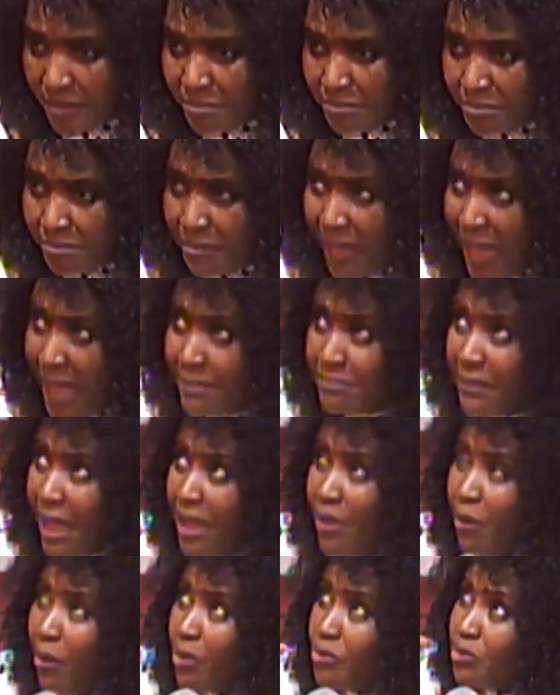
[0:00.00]
By
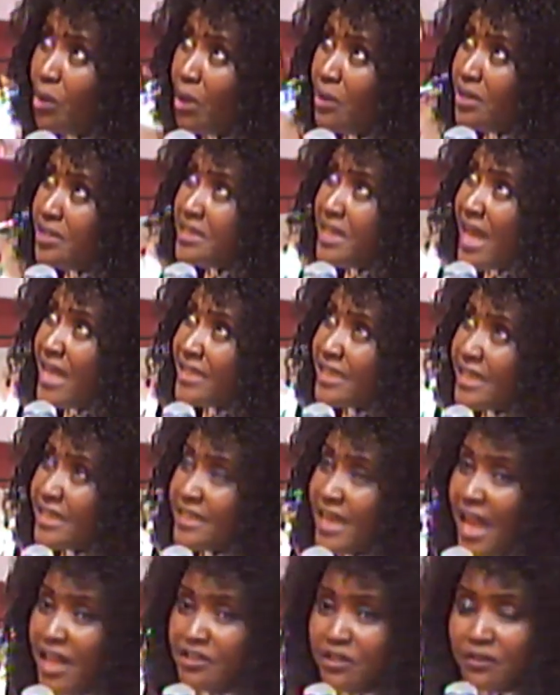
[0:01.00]
my authority as a
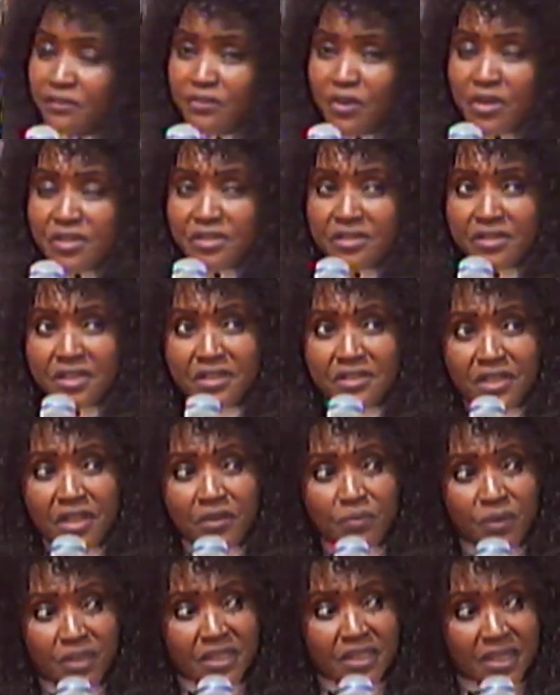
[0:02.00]
child of God,
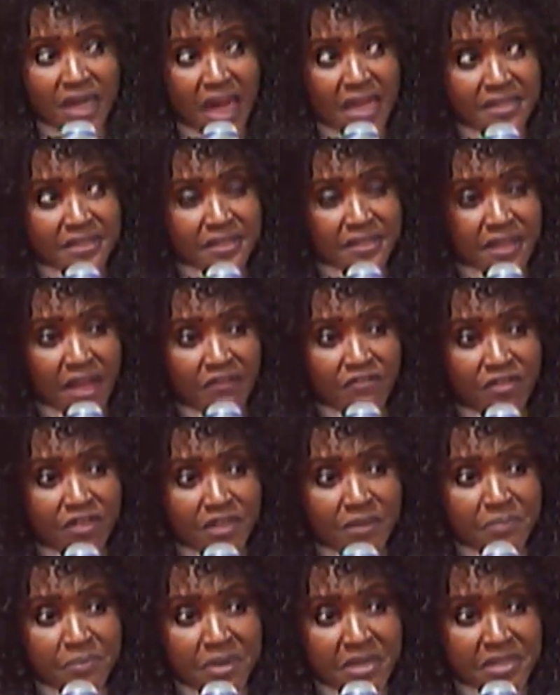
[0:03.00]
sitting with Christ in
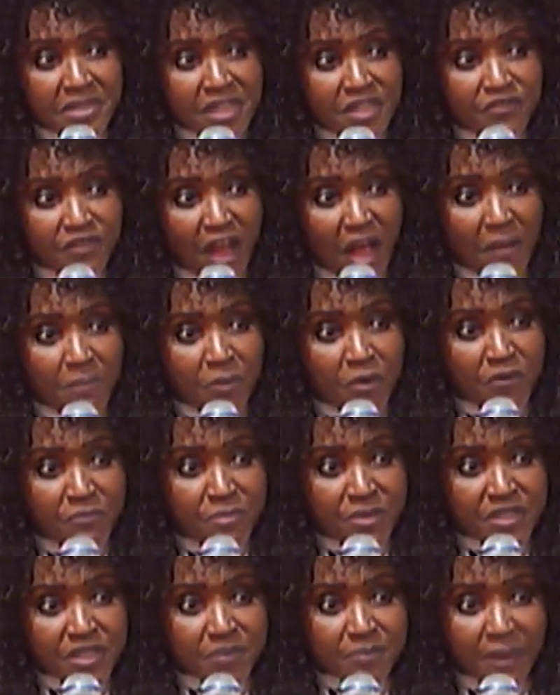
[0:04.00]
heavenly places, far above
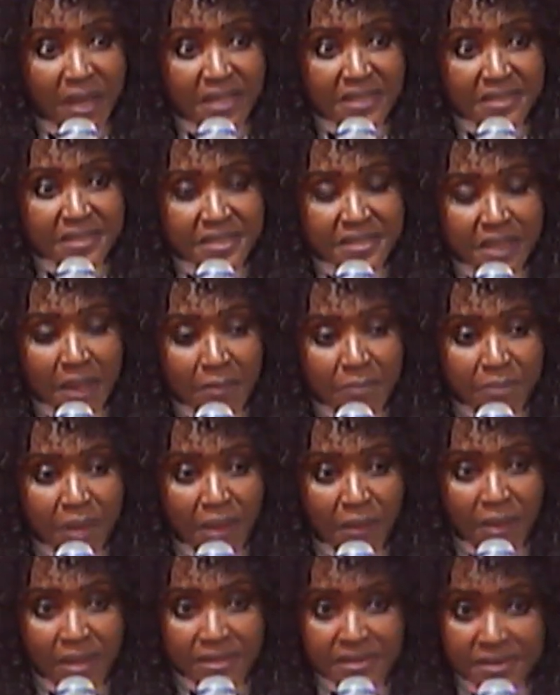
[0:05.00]
principalities and
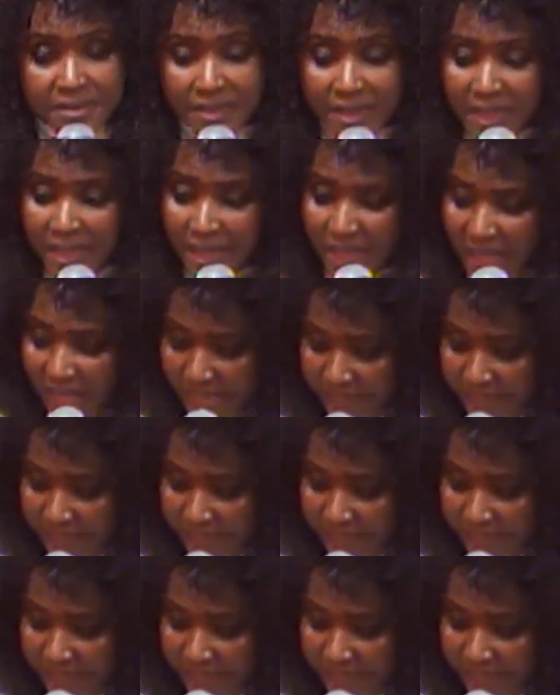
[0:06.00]
powers, I